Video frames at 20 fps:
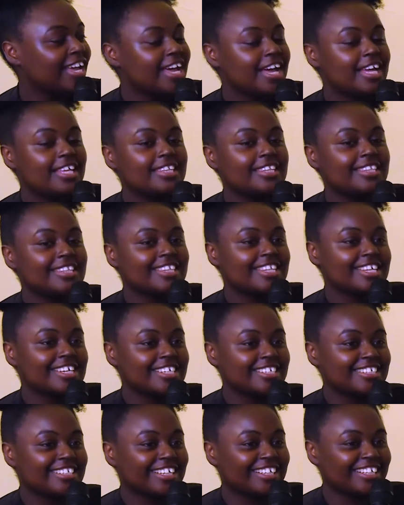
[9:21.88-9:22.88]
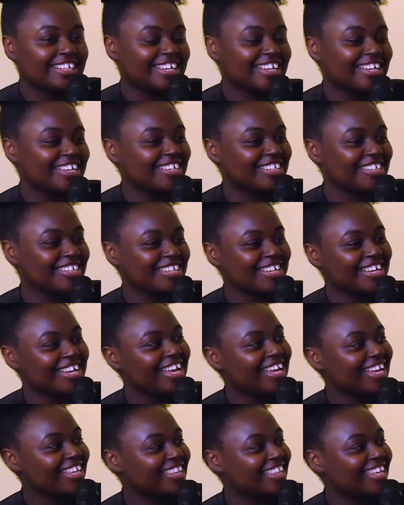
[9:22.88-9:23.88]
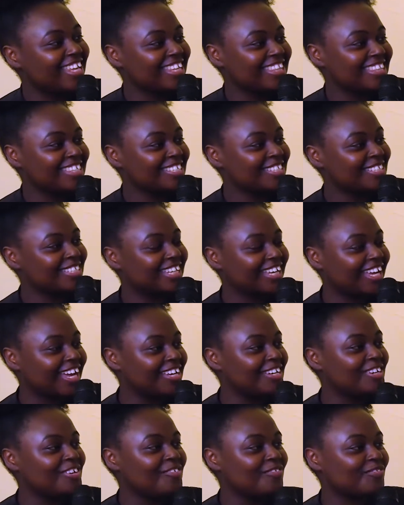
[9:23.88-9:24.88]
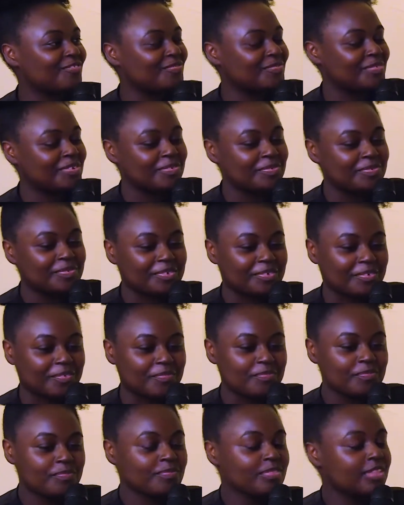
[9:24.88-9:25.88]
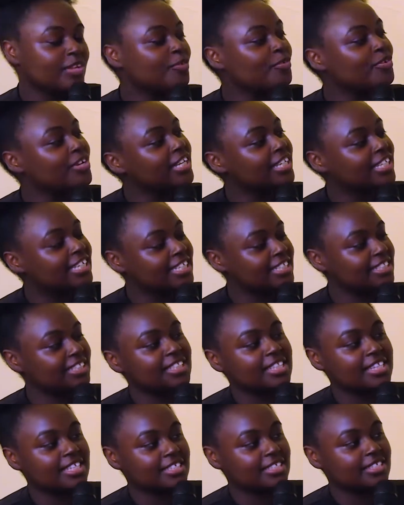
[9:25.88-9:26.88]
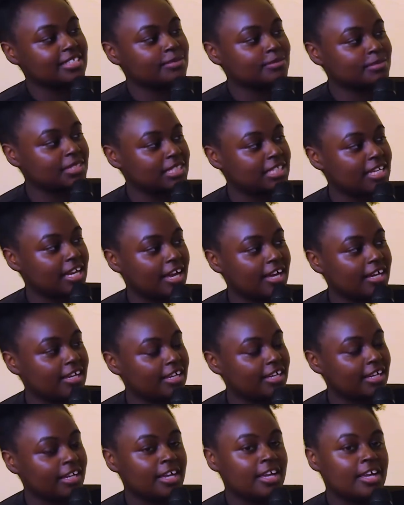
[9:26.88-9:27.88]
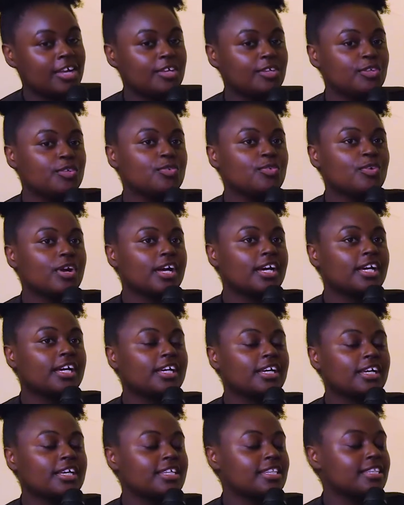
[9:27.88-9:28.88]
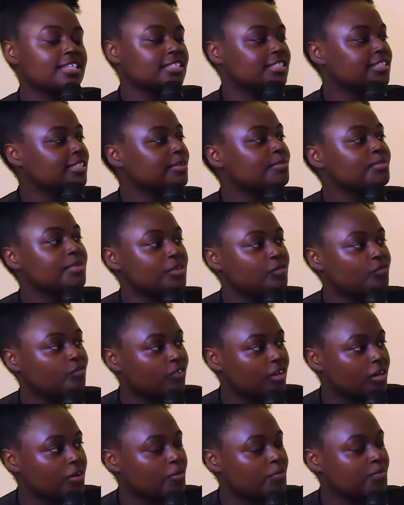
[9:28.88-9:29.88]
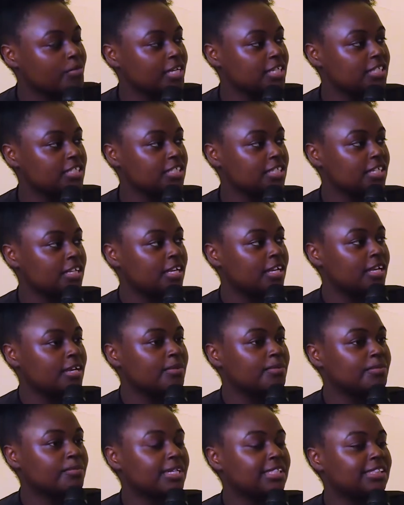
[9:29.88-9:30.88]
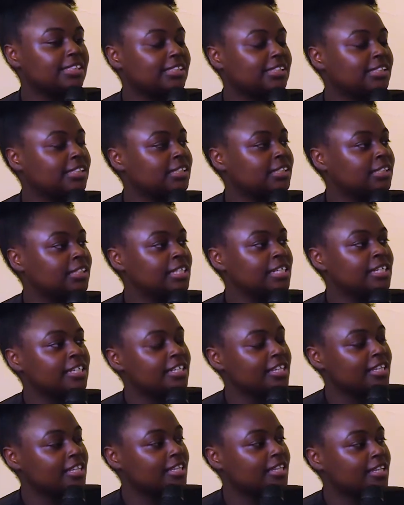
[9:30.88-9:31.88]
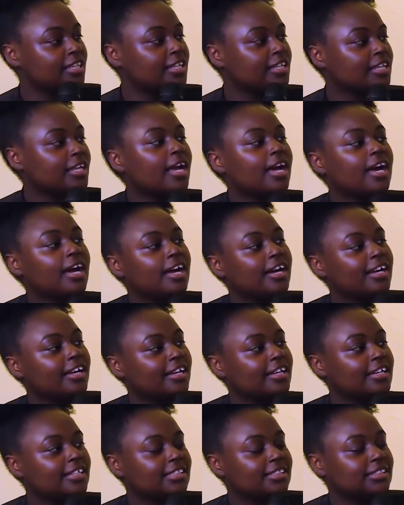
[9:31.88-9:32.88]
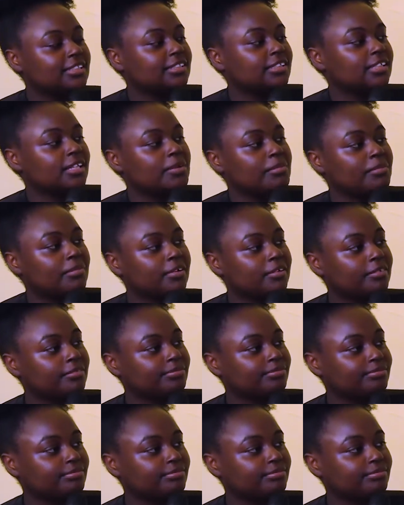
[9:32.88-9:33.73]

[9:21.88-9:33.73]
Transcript: And then there are these kind of people who eat the same snack. You work in the same environment, but still they are slimmer.